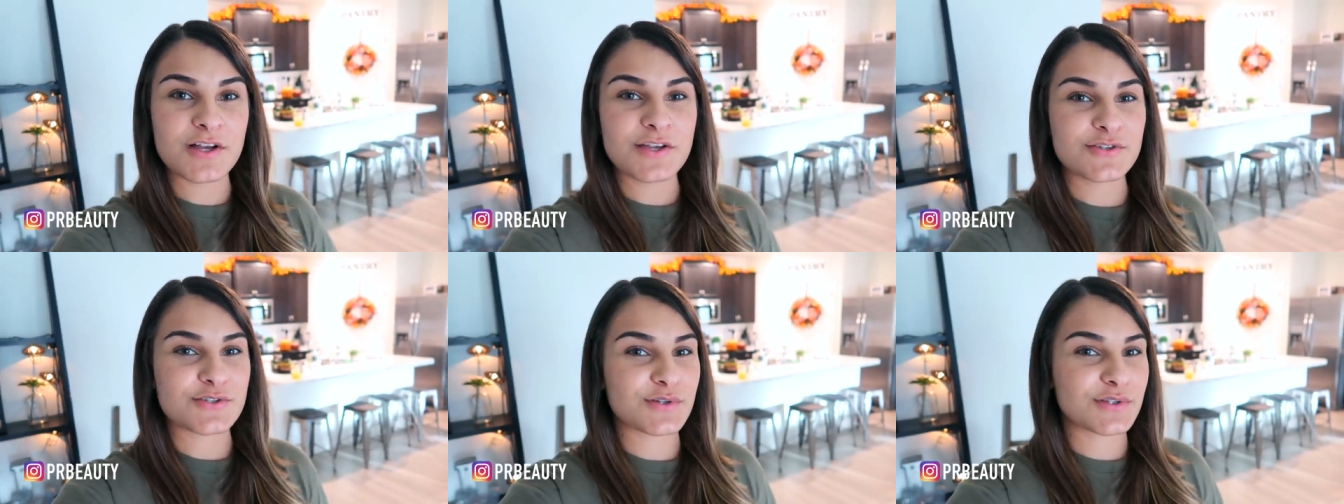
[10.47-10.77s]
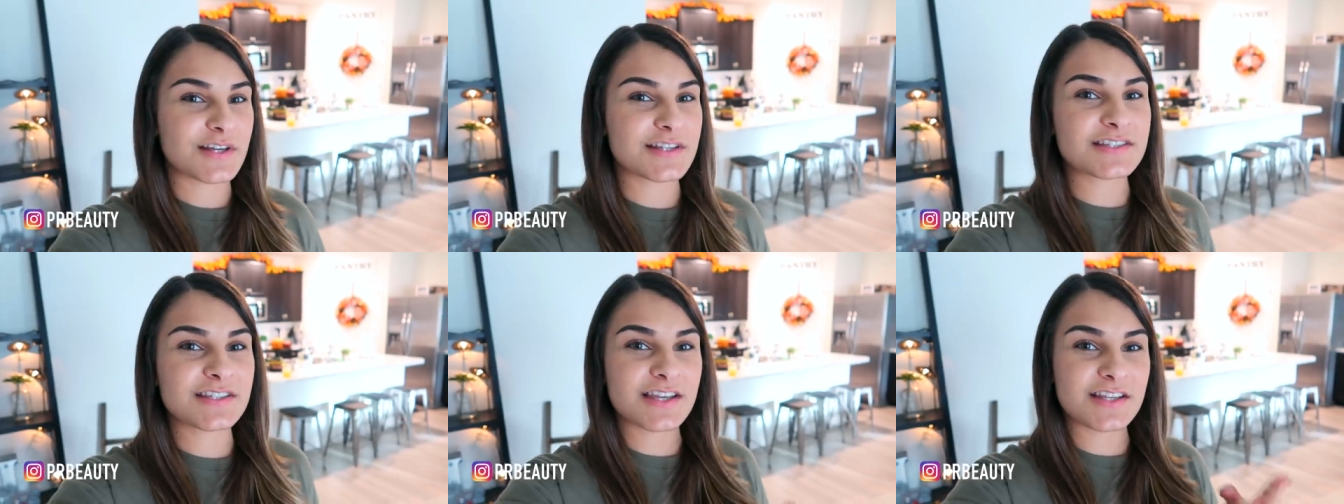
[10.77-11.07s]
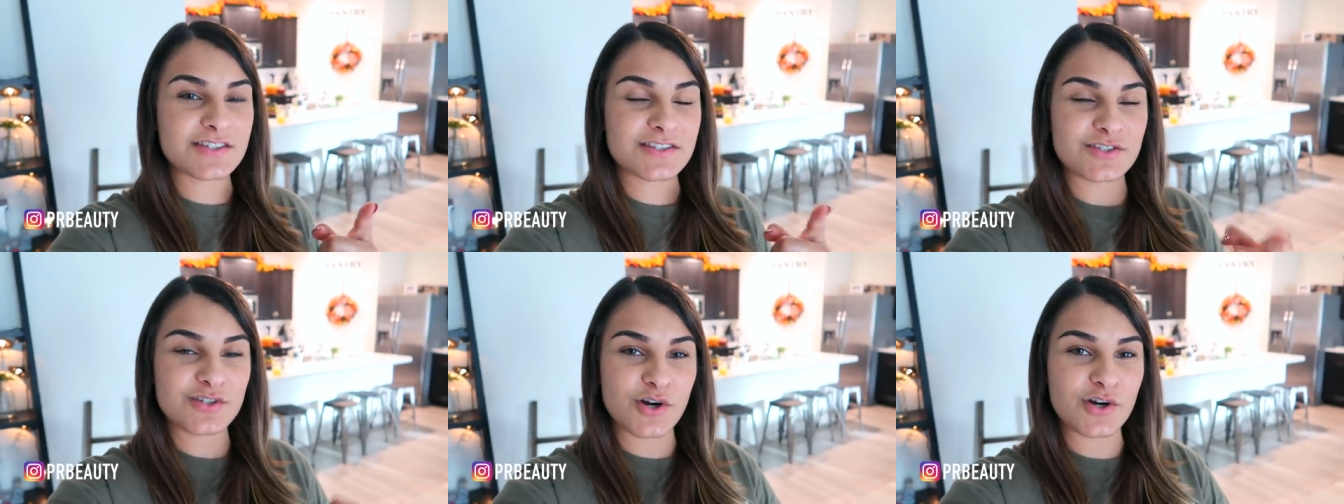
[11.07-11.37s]
So let's
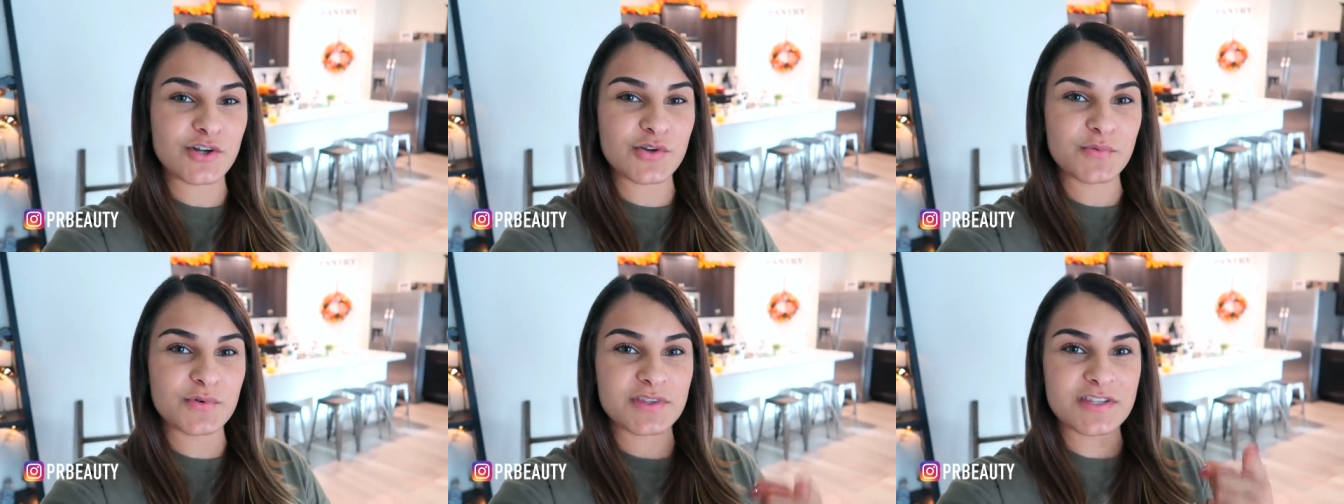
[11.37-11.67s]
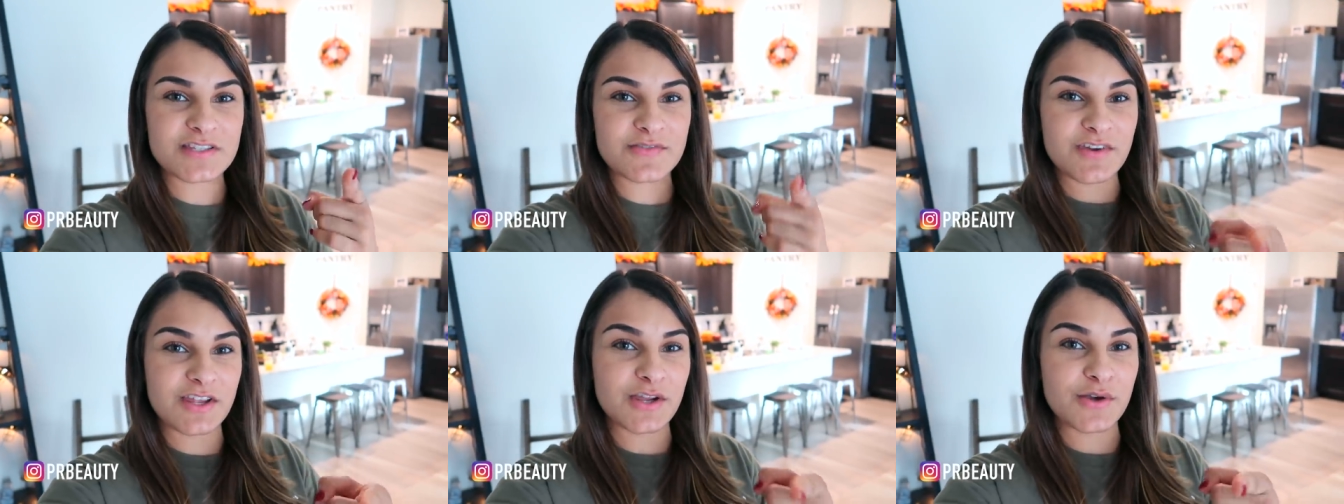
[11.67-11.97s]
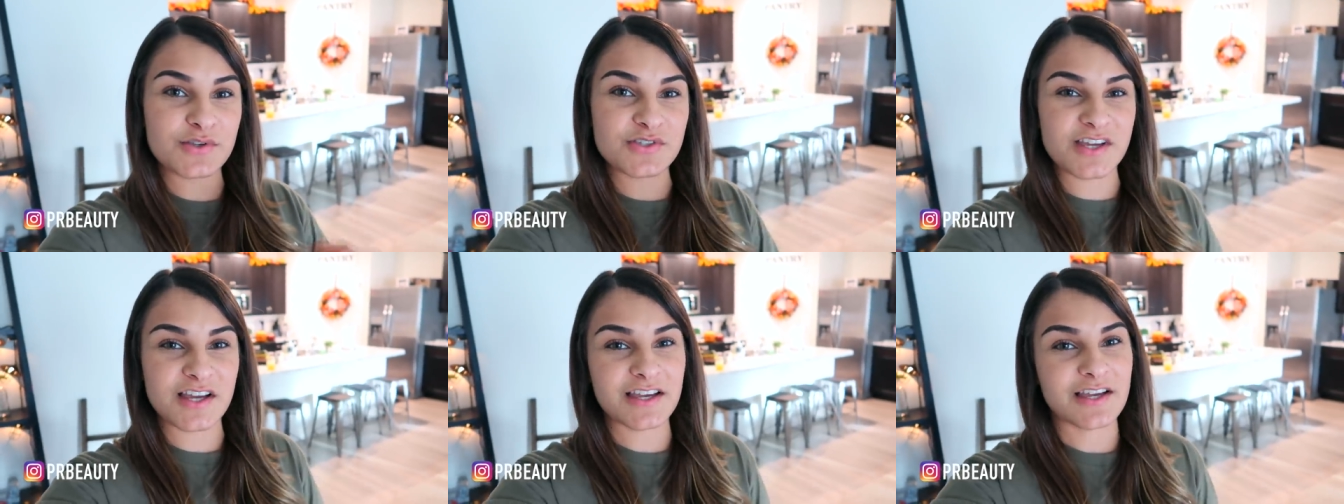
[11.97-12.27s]
get started with this
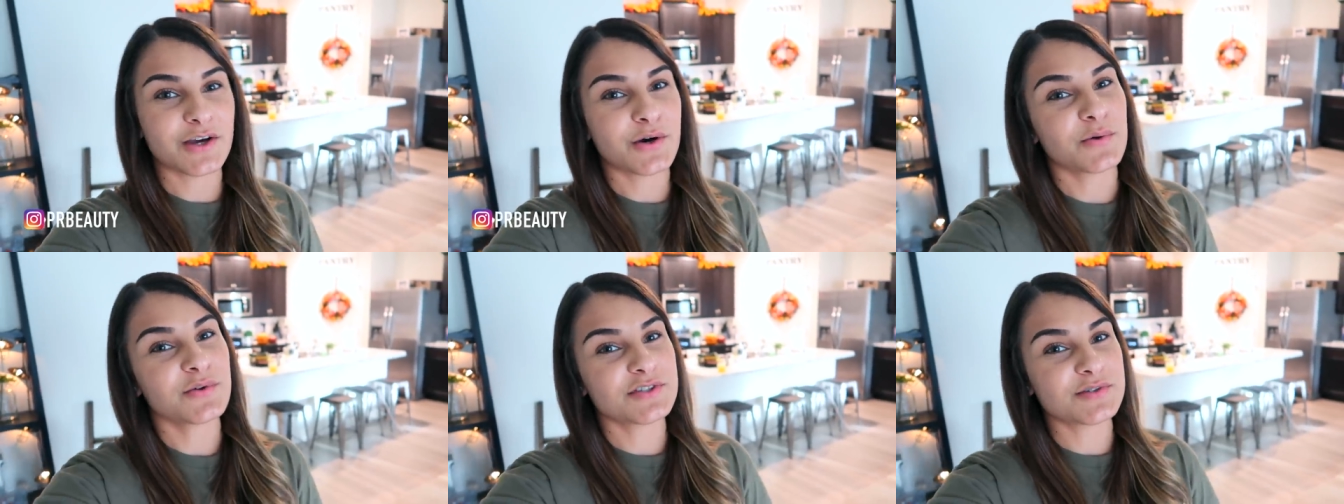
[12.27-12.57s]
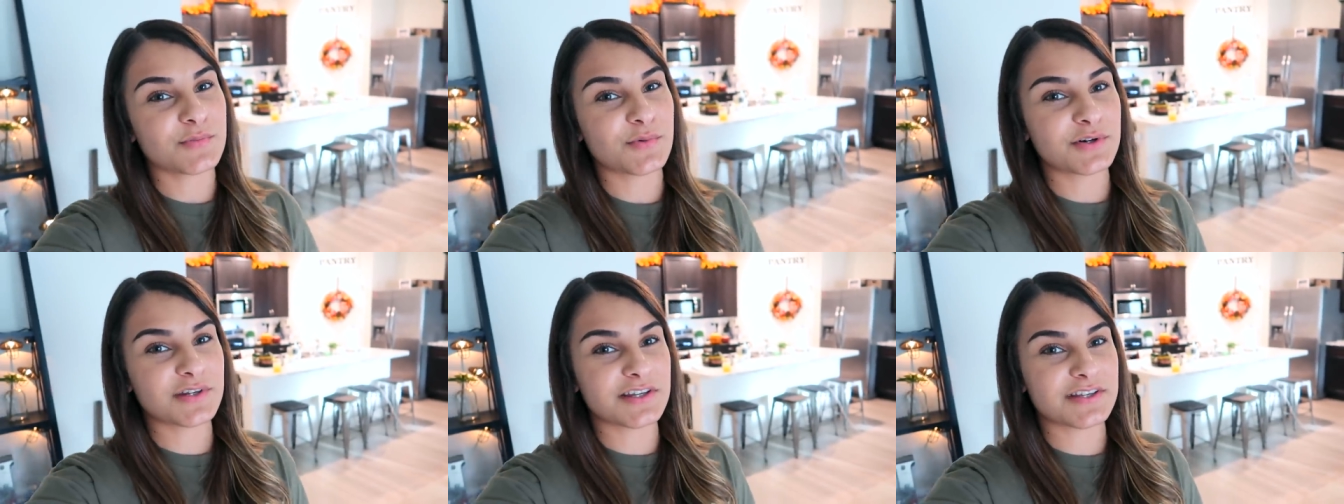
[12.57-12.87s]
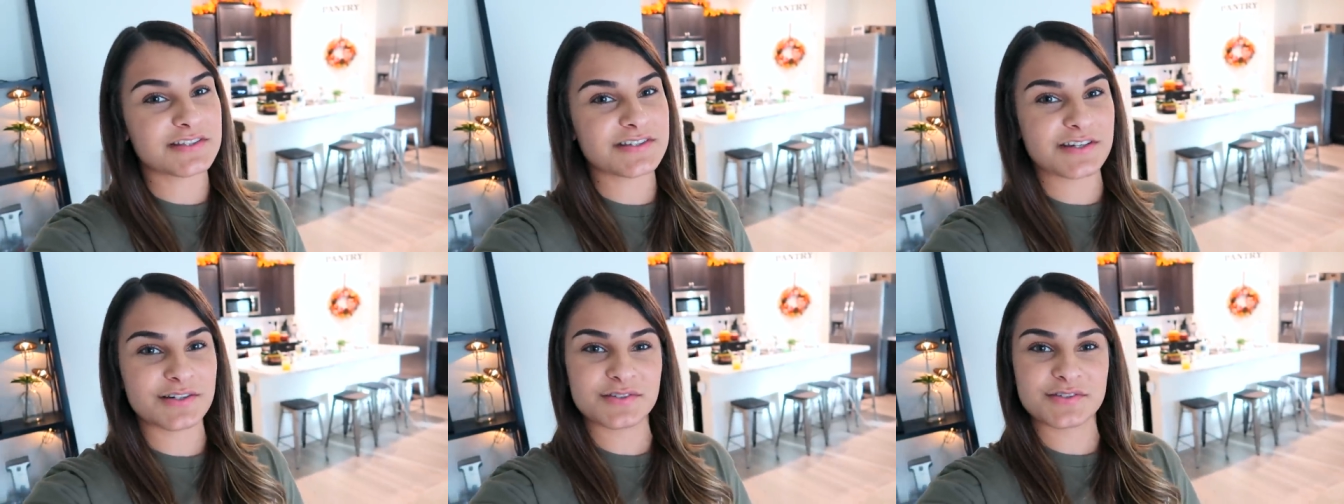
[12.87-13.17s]
video so I can go into more
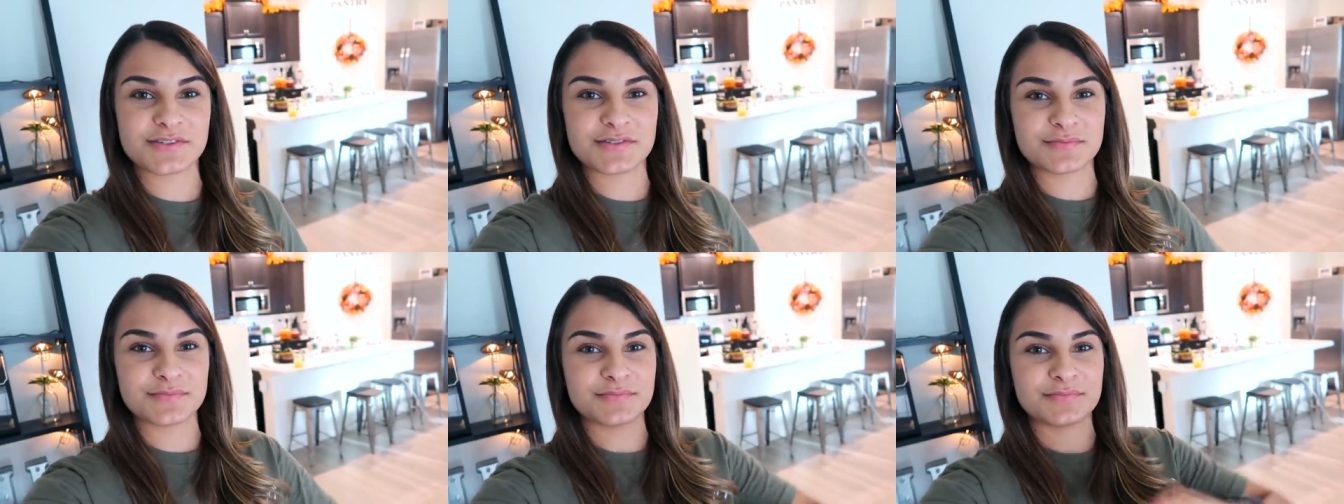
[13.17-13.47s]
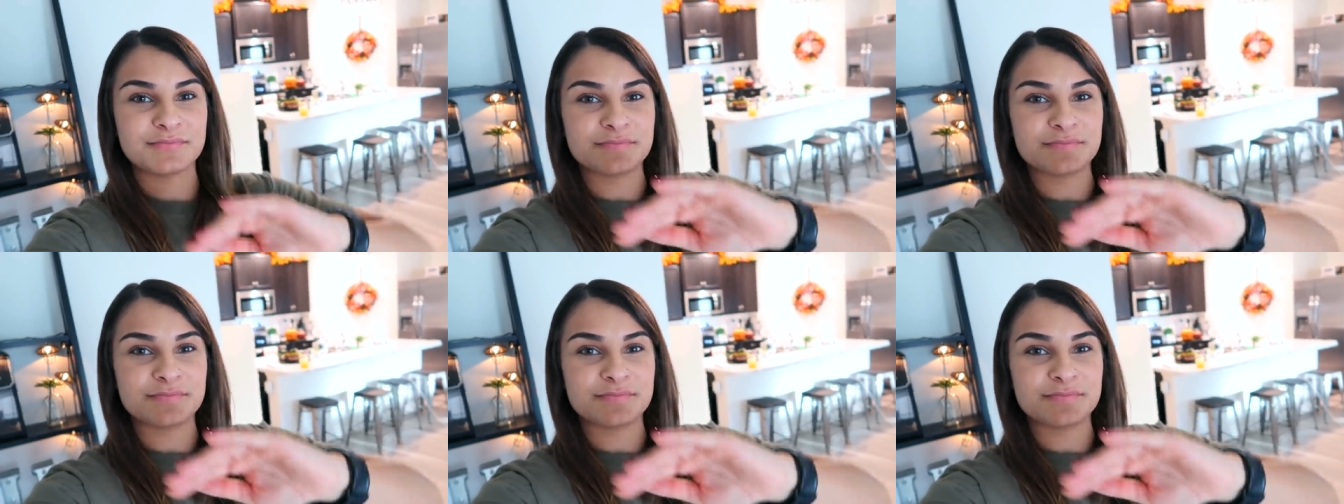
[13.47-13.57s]
details.